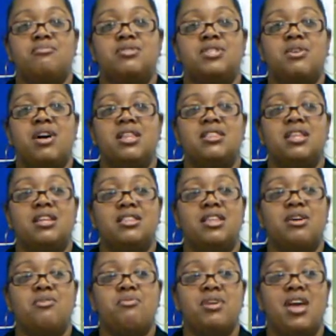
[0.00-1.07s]
So I think
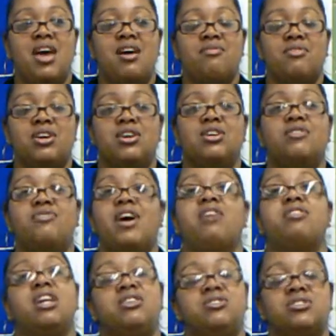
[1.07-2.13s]
that we have a good
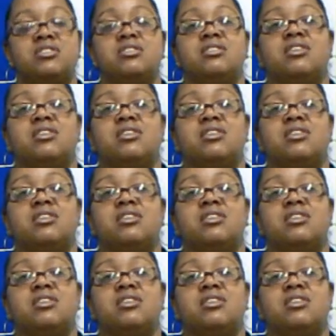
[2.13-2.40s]
foundation